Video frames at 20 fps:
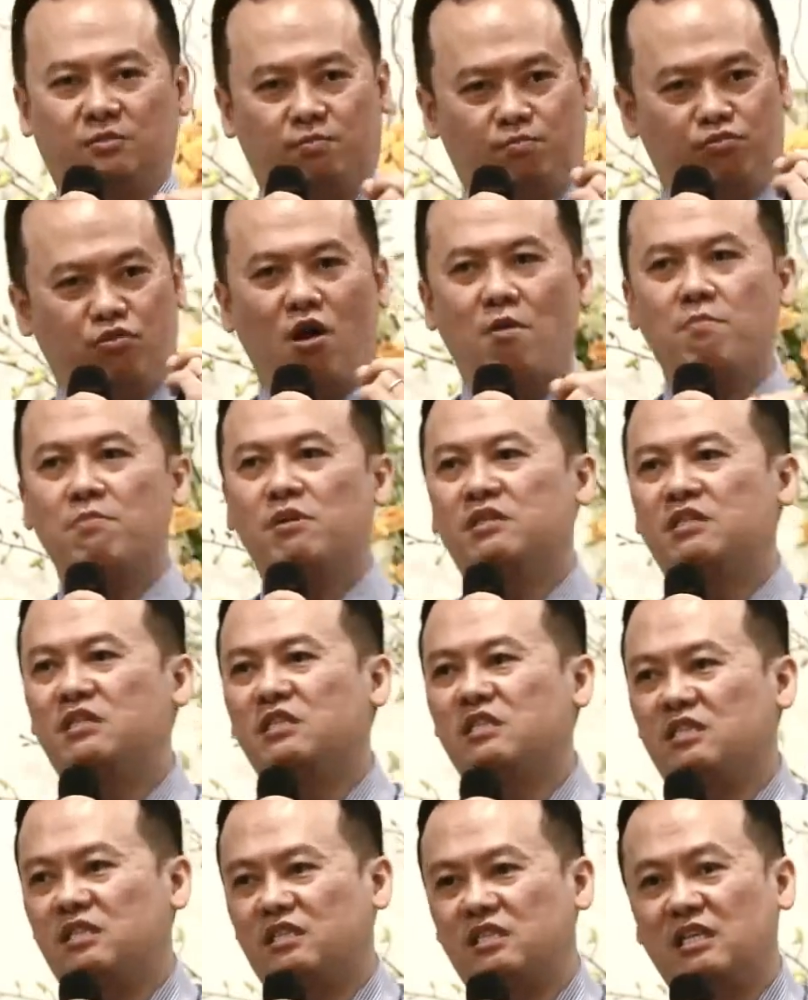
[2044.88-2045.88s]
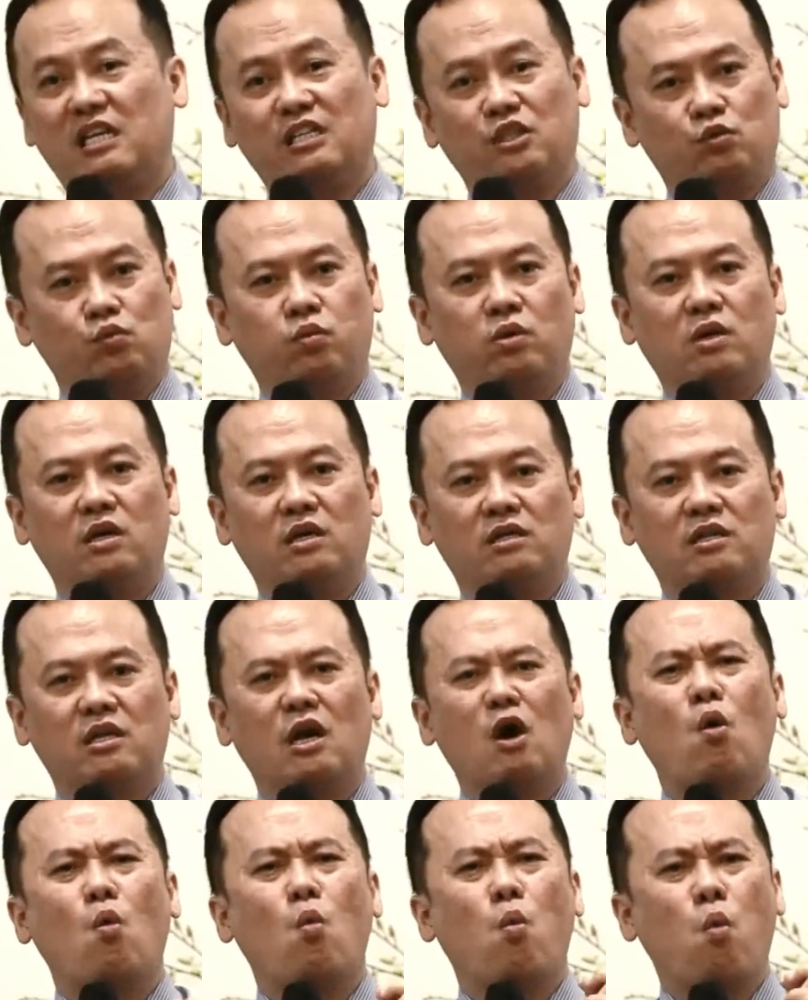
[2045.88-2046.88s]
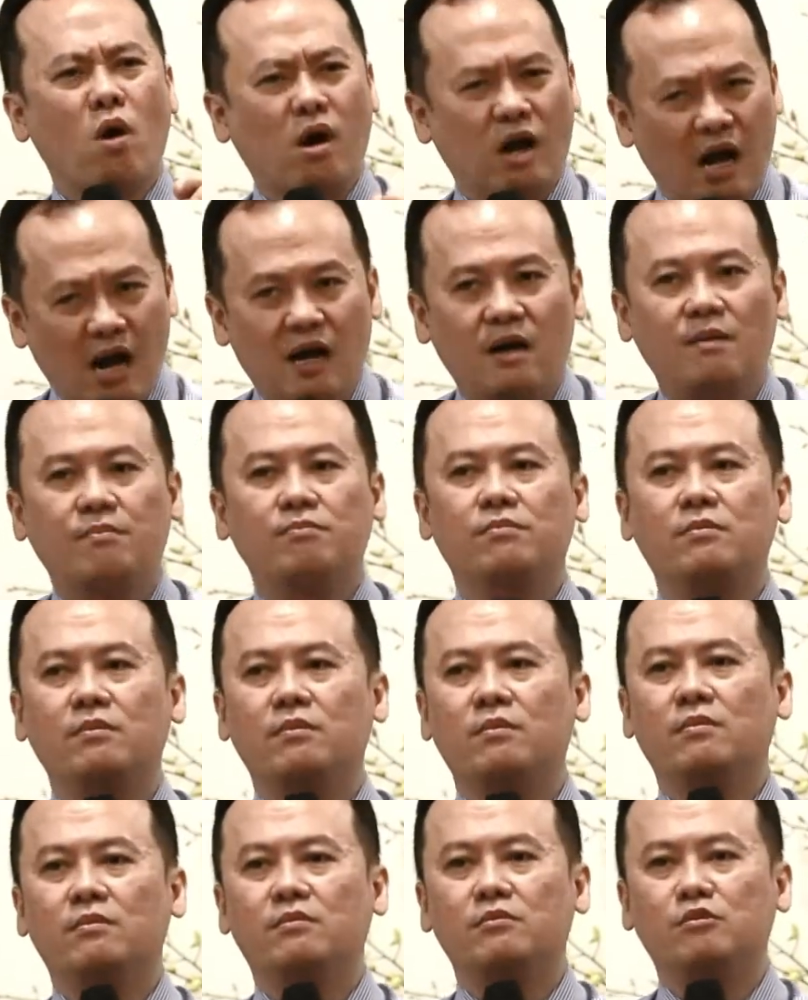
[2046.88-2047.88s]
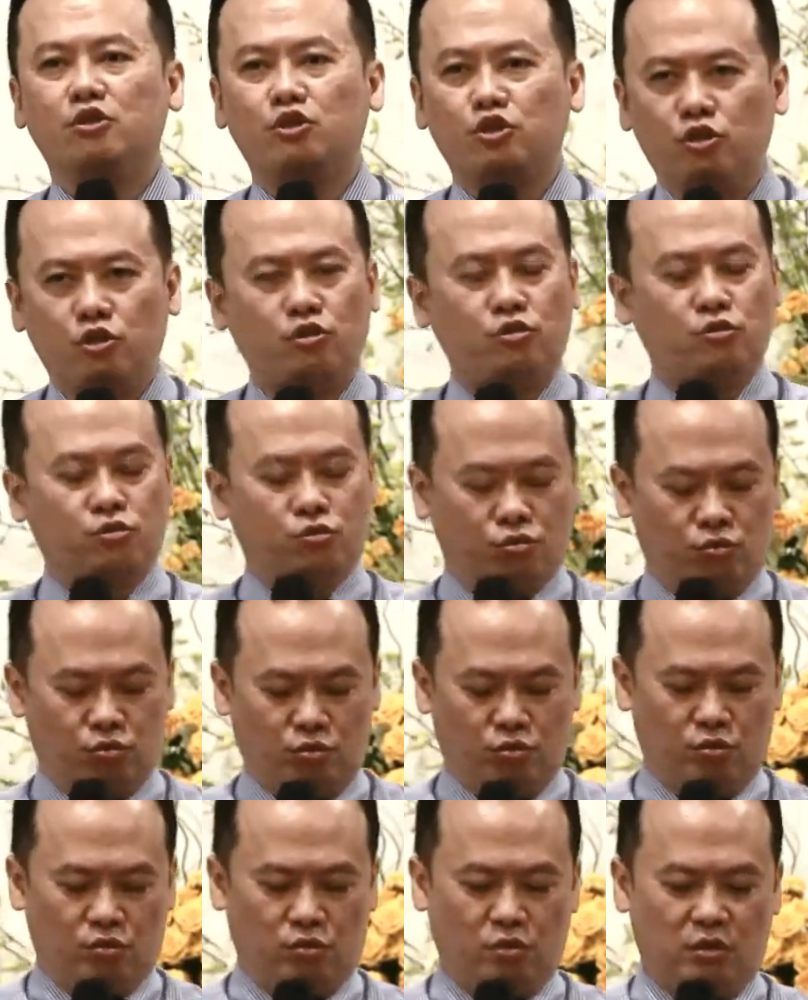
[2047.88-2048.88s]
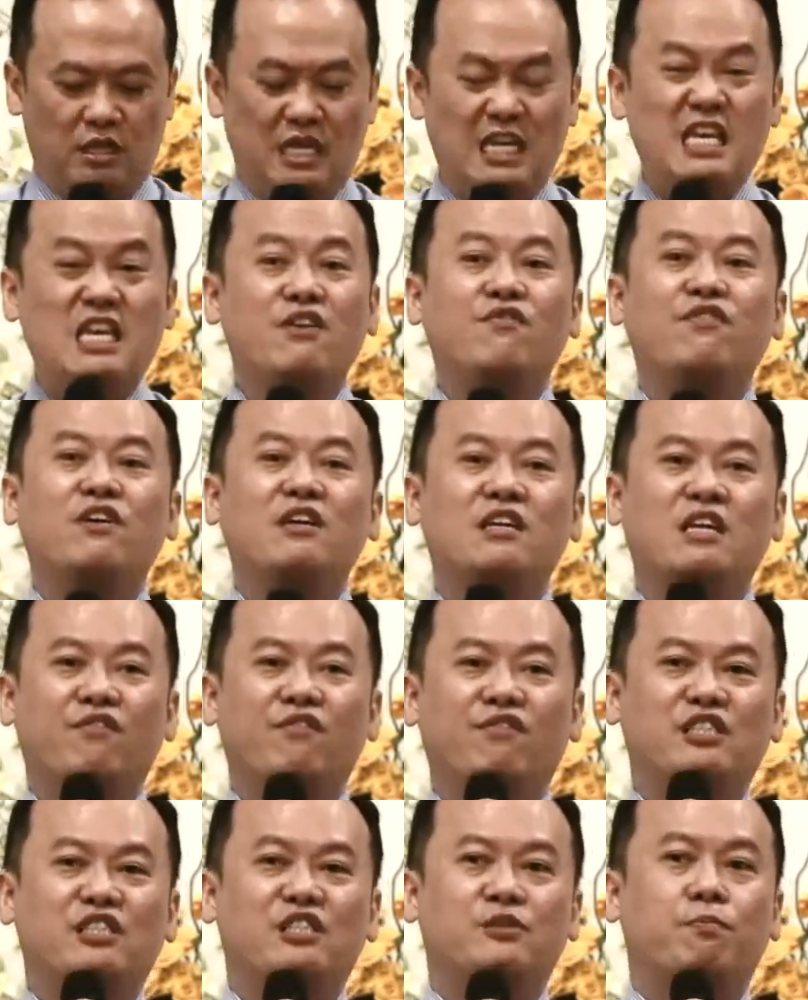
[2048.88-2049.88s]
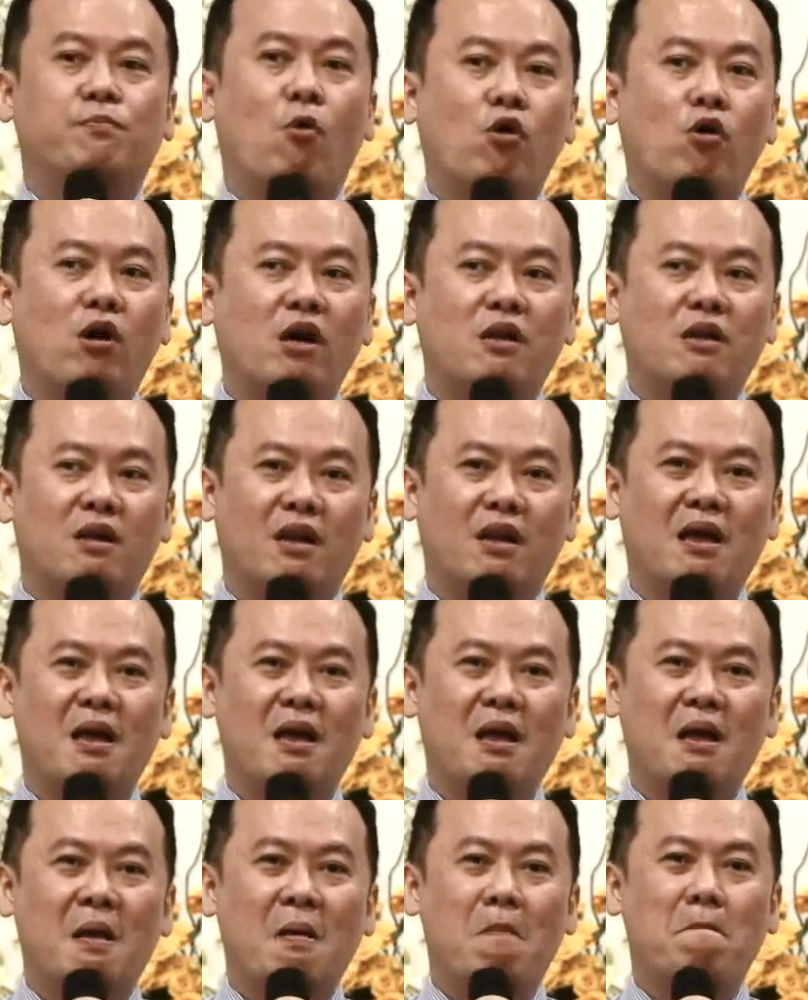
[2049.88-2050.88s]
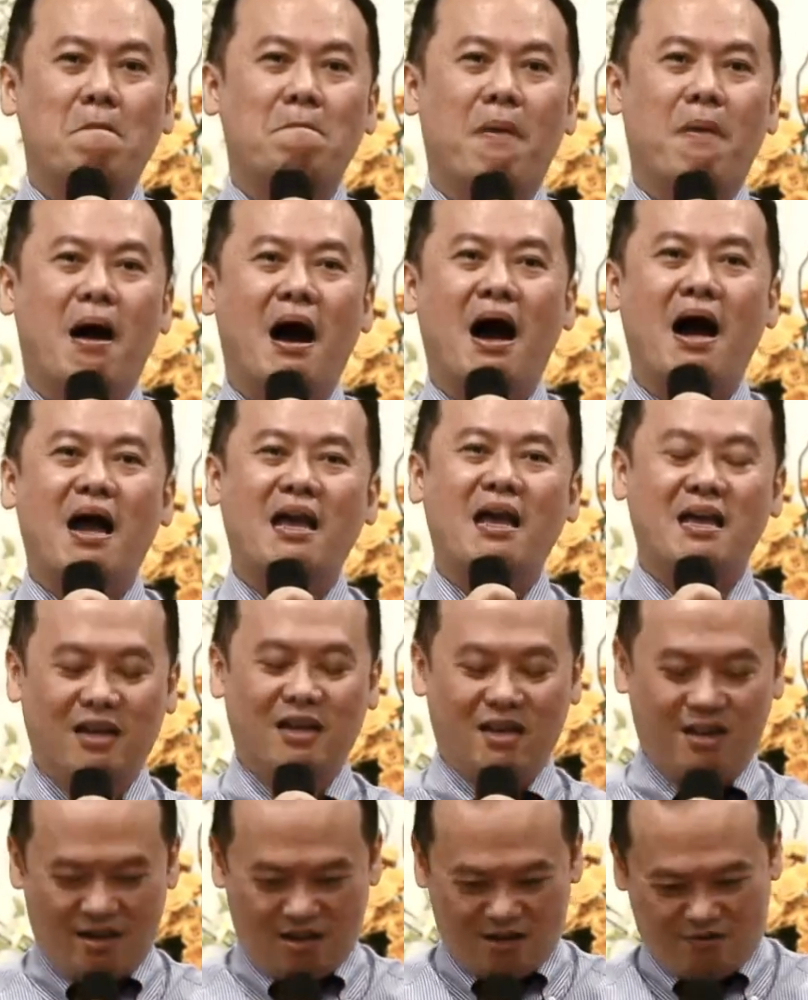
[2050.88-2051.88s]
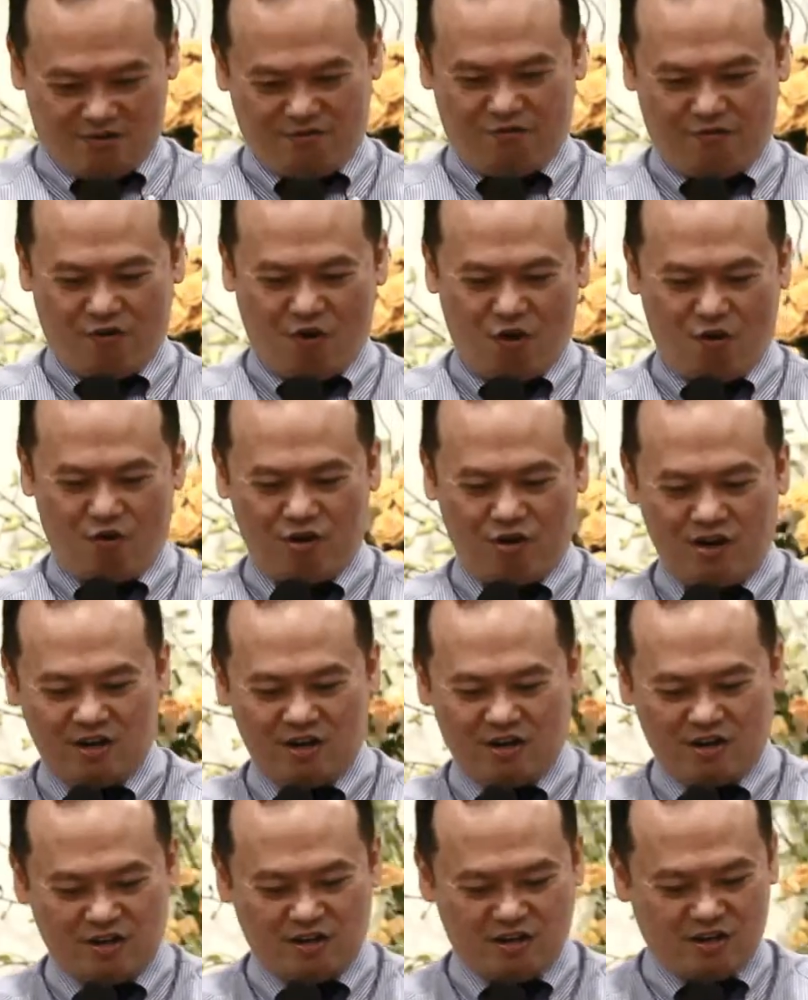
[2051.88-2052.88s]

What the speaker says: promises, his word, will come true, even if it's spoken by a foreigner.